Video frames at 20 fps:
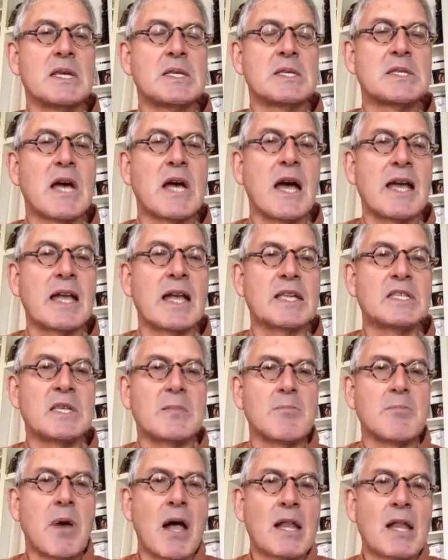science
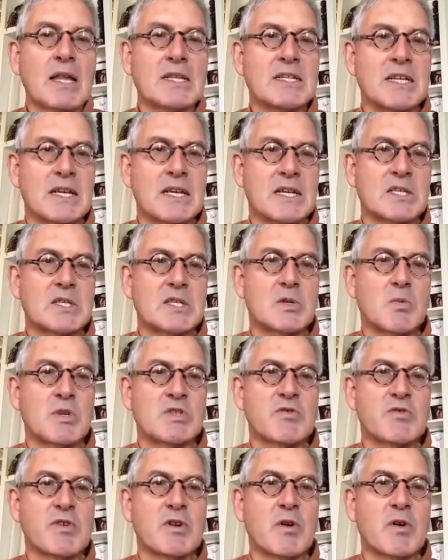and politics,
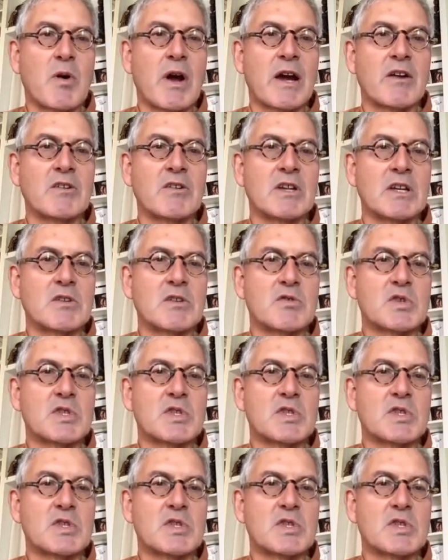which require an